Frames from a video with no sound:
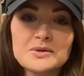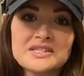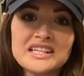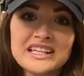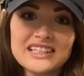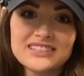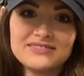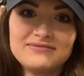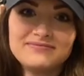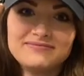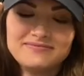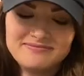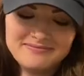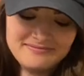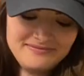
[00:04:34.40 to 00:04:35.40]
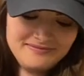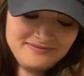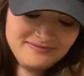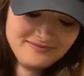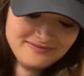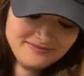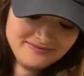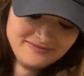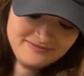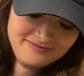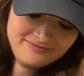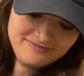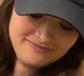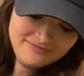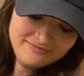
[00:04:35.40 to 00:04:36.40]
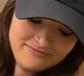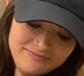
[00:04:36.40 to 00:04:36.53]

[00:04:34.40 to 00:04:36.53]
James Matusik, north of...